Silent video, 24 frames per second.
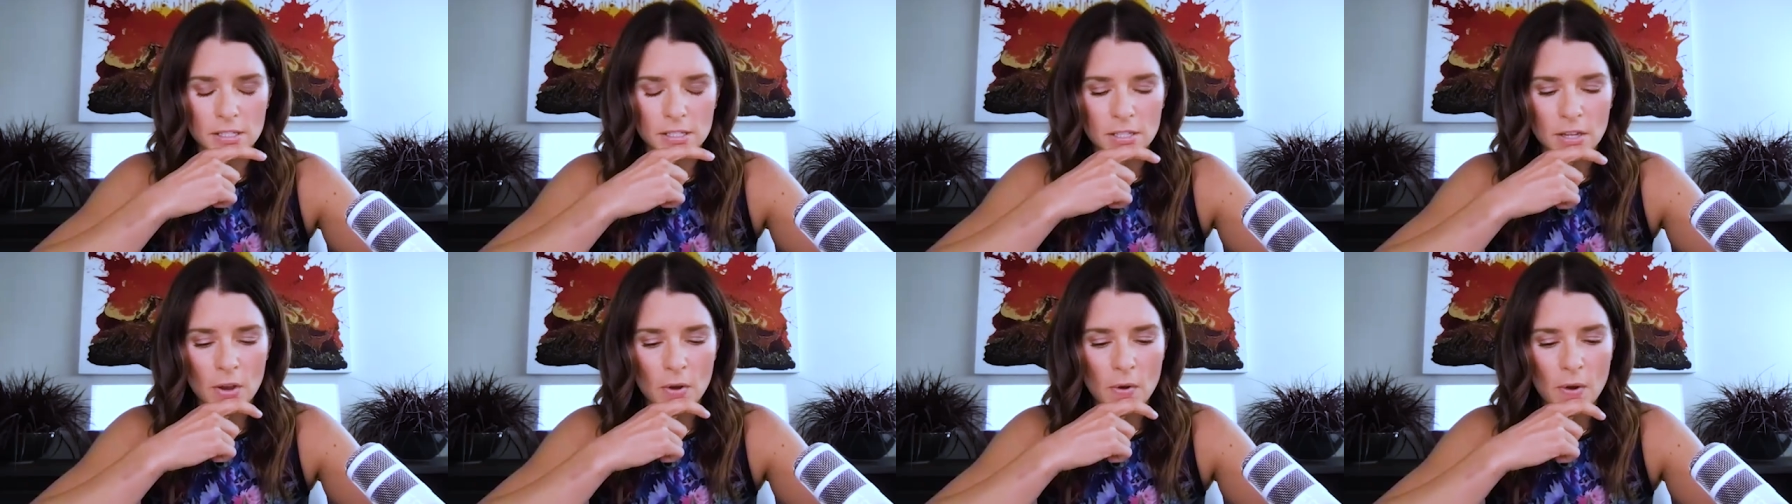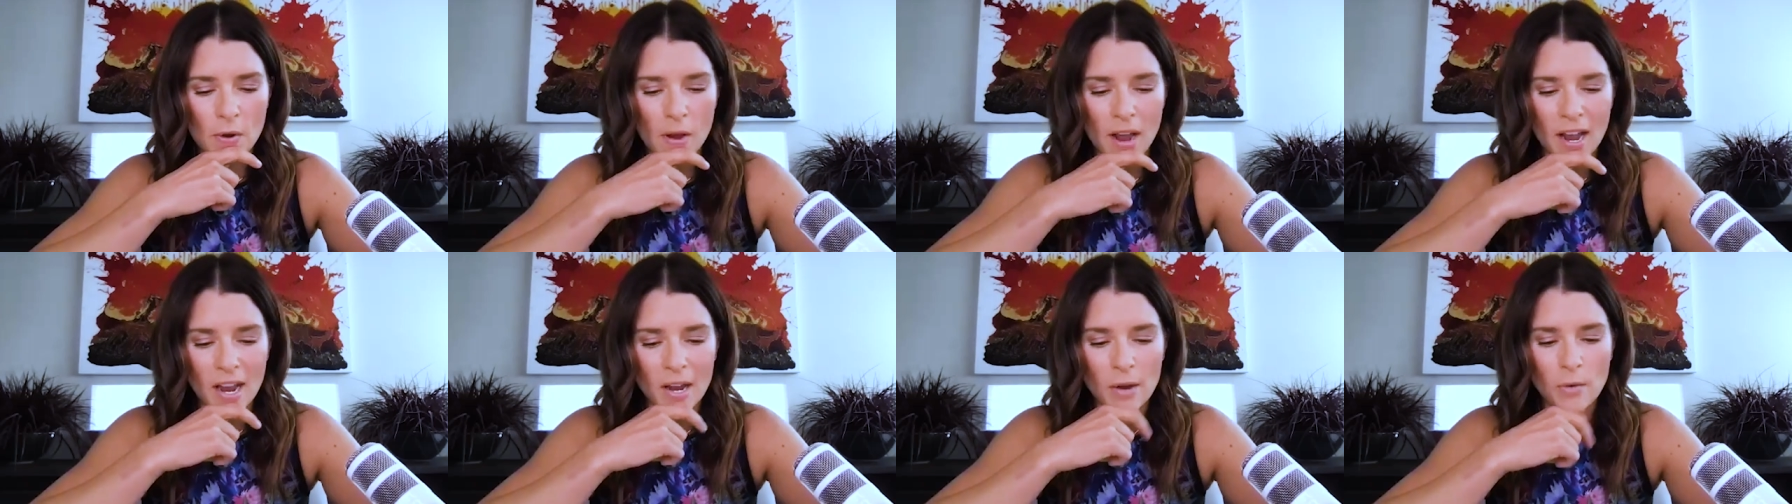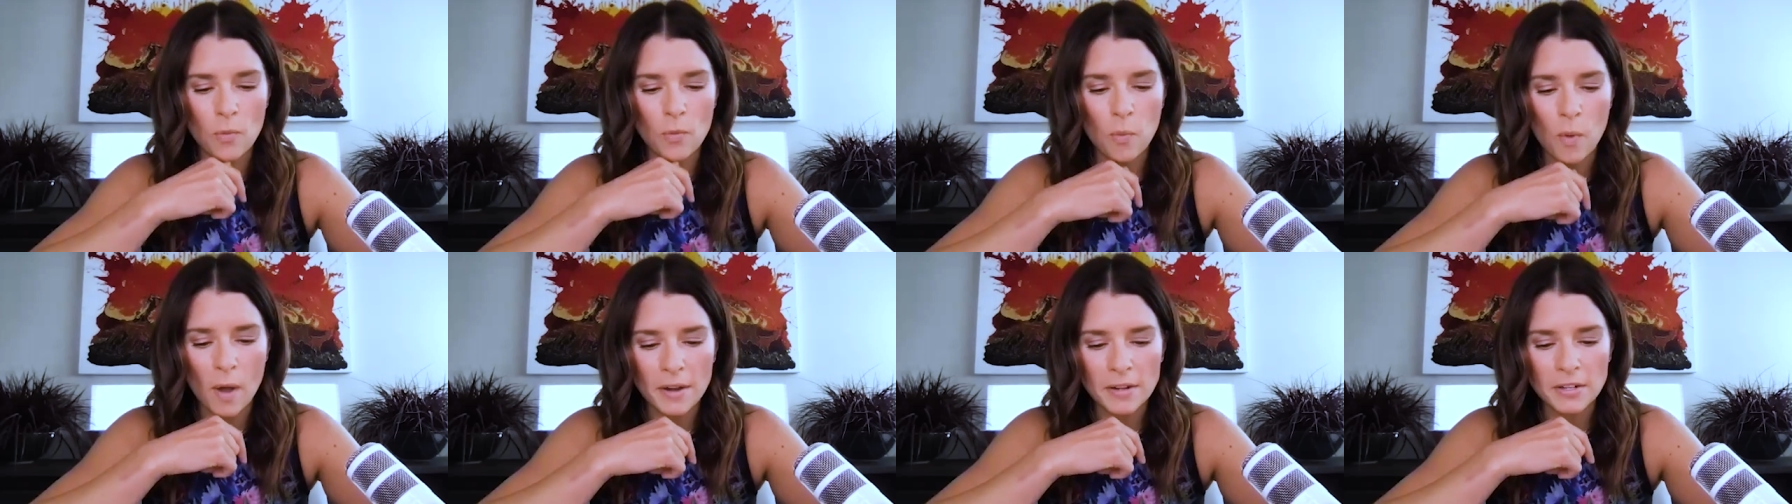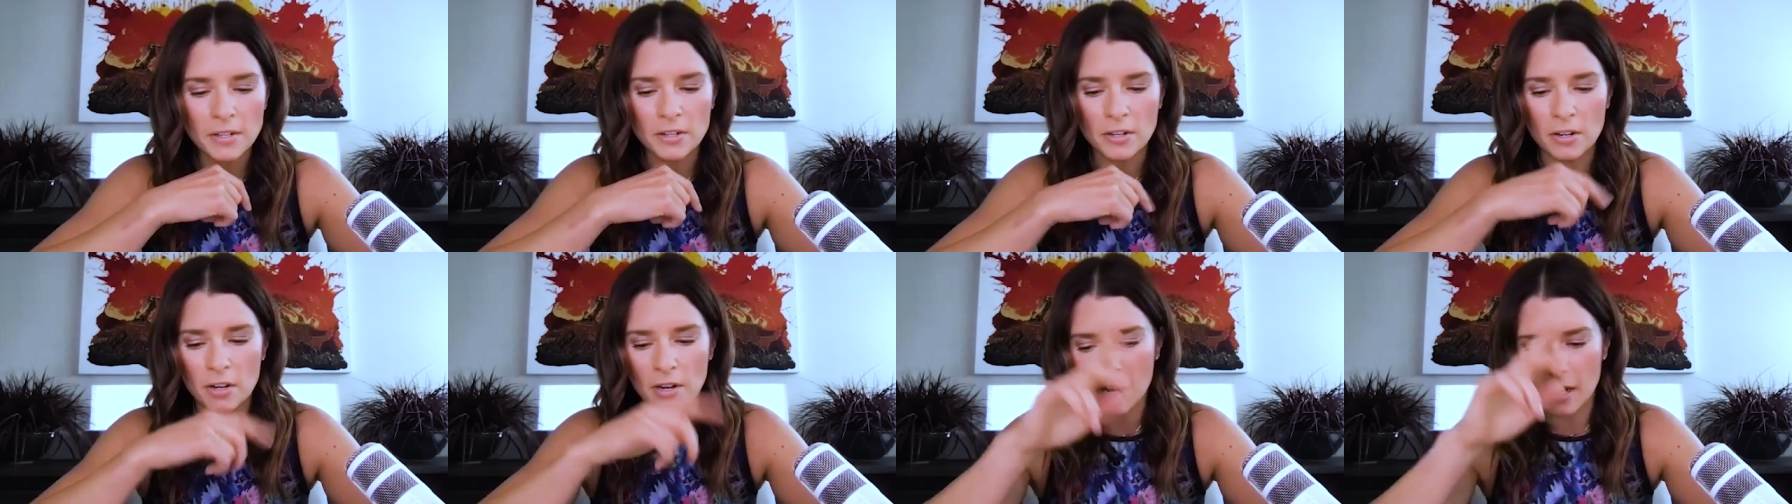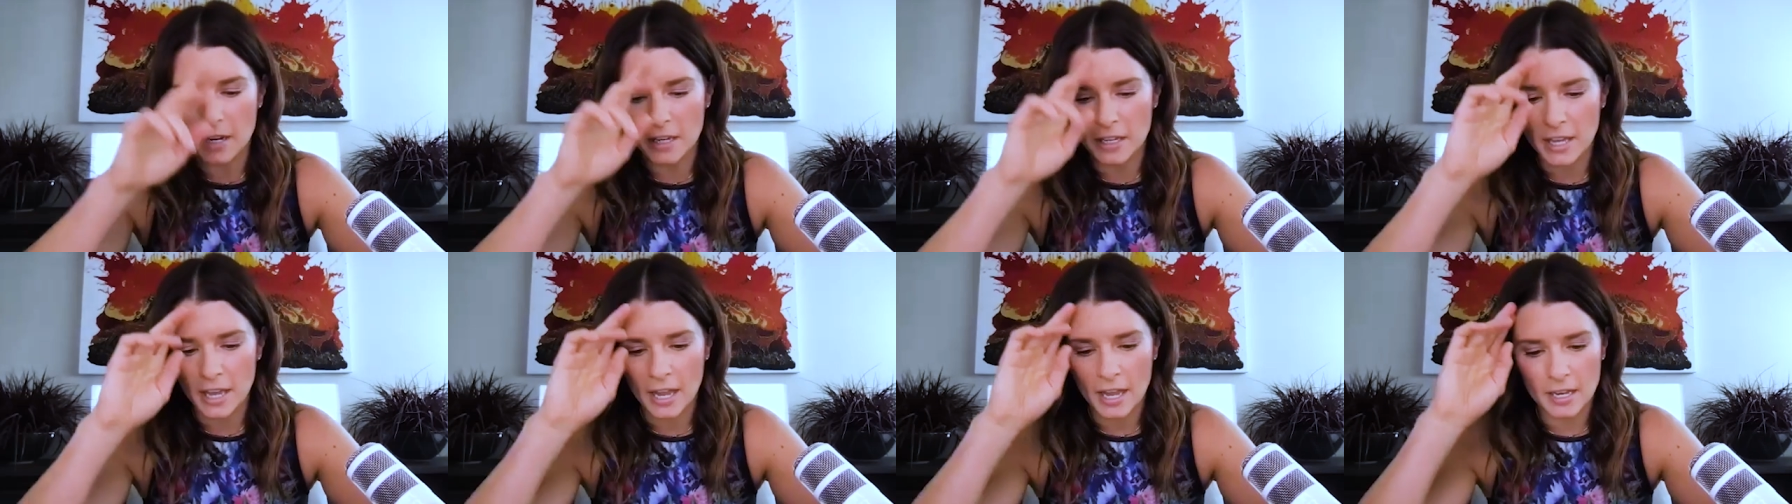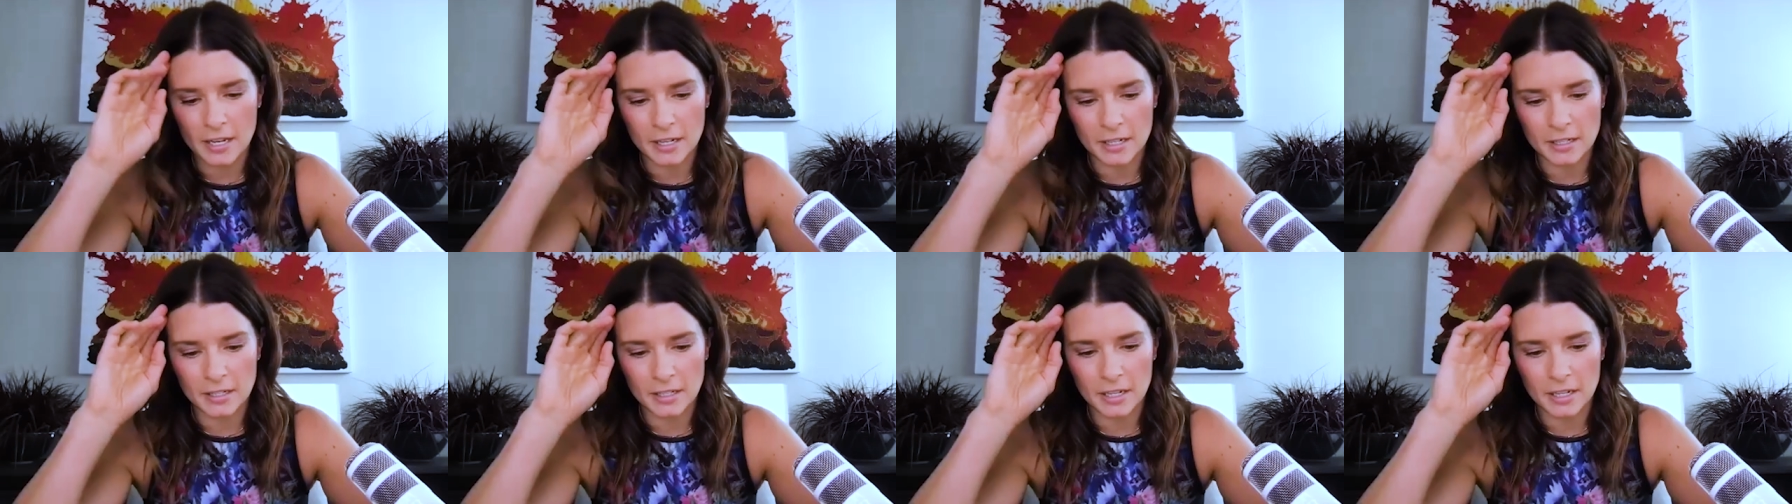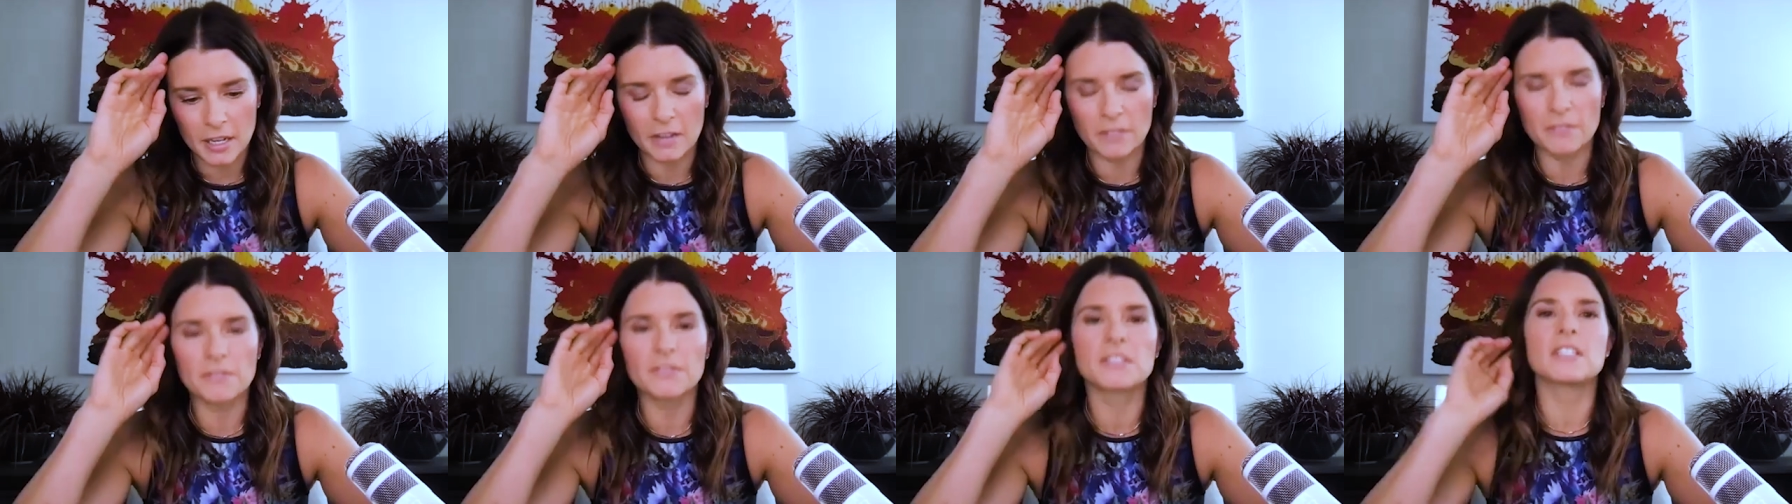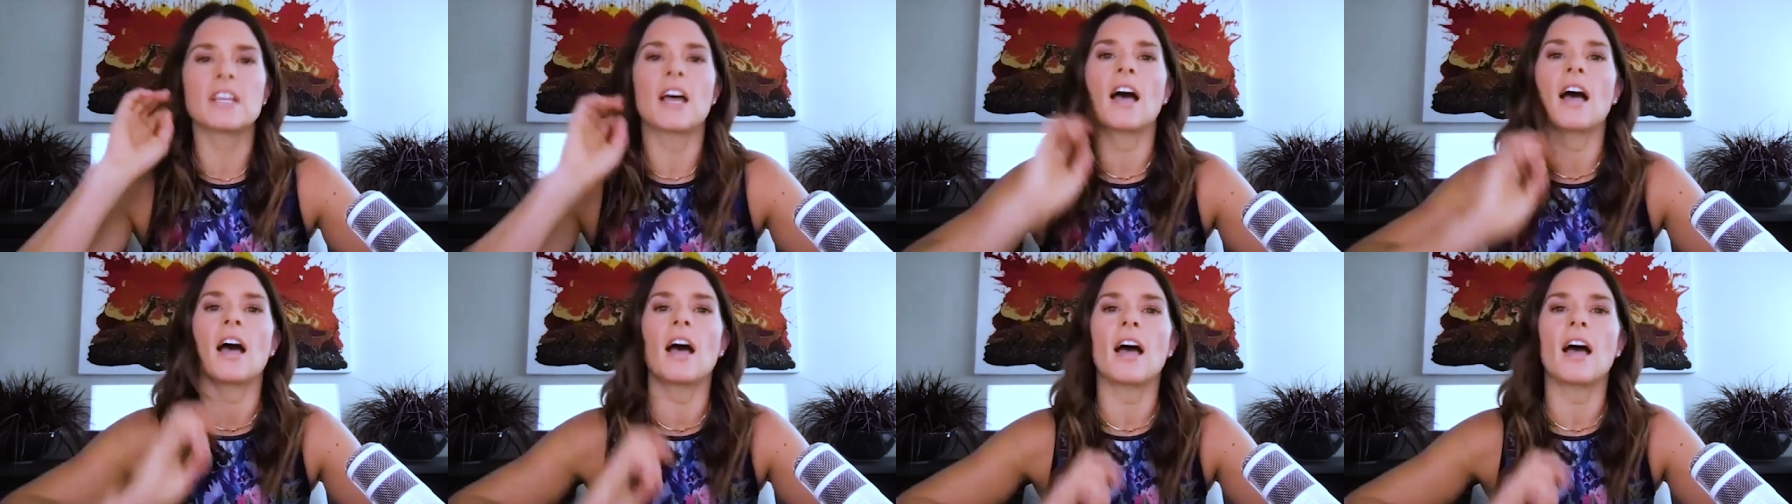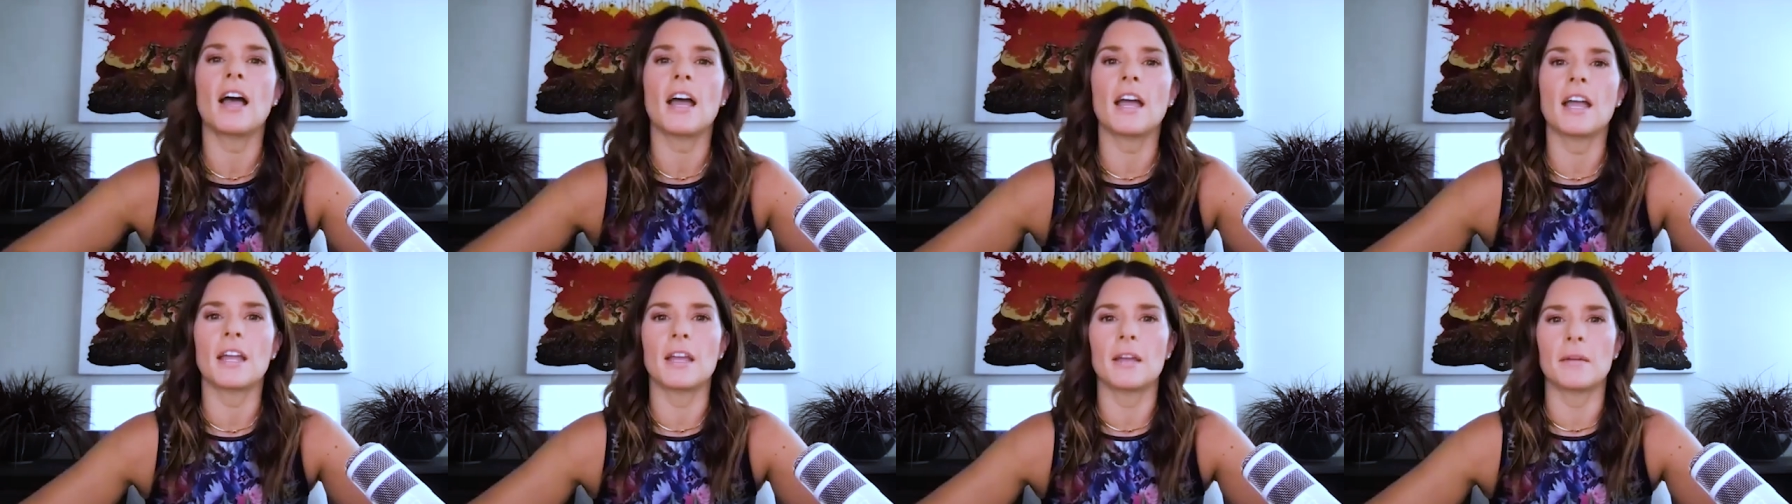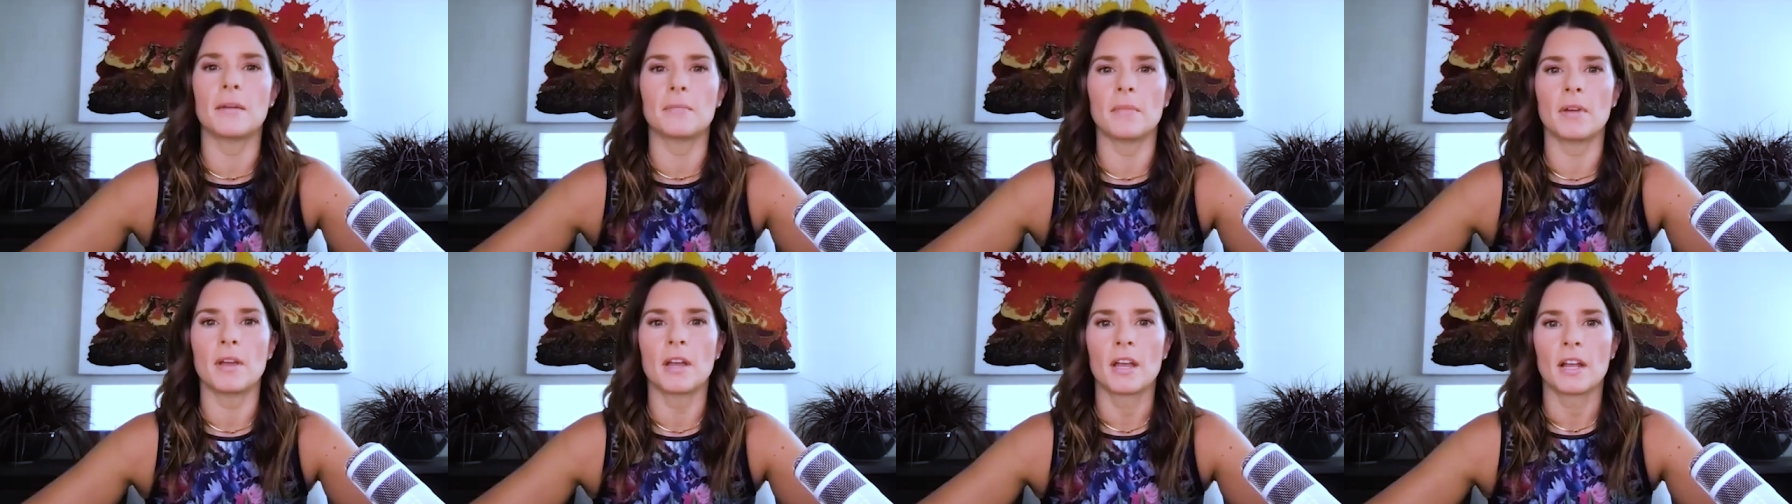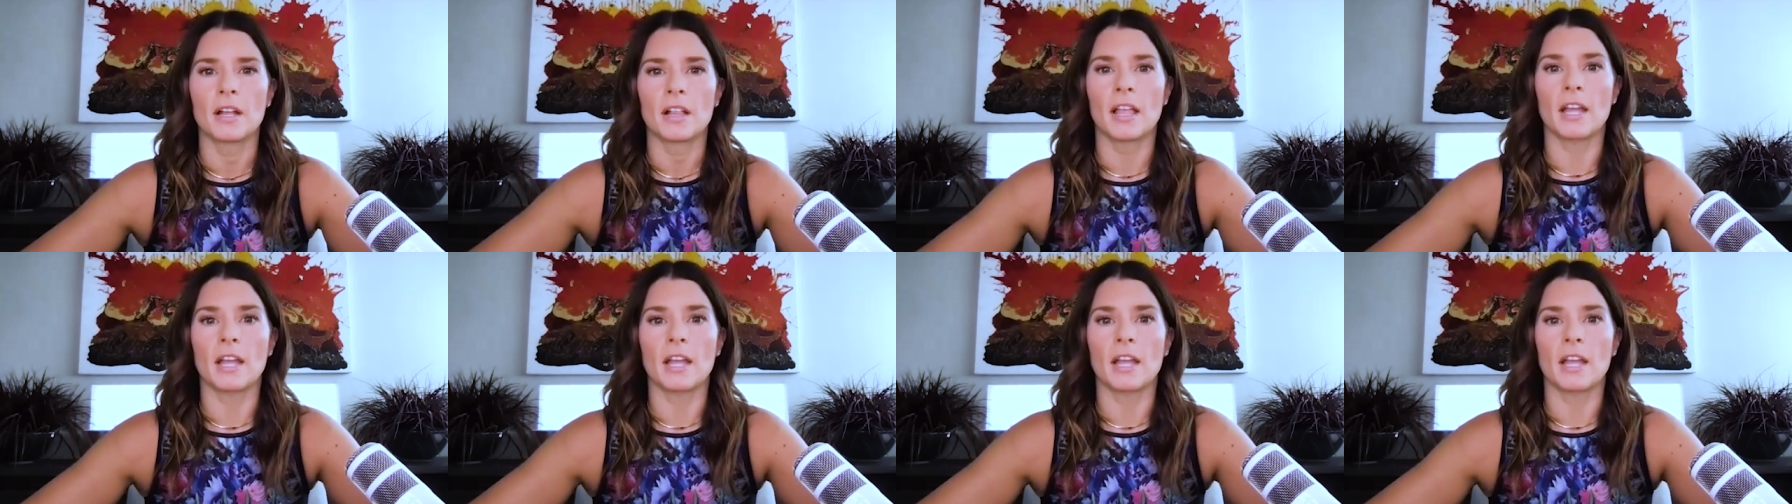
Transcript: So I wonder again if time,